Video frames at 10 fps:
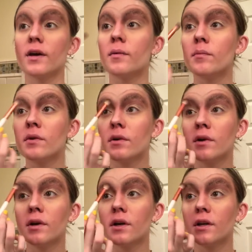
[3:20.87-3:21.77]
am
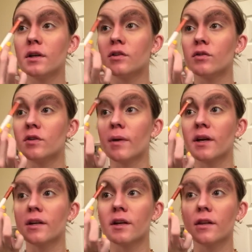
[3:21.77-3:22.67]

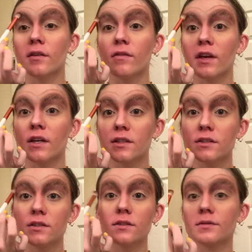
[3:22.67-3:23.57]
disrespecting the
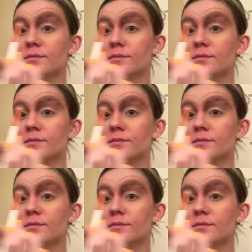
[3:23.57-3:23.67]
face.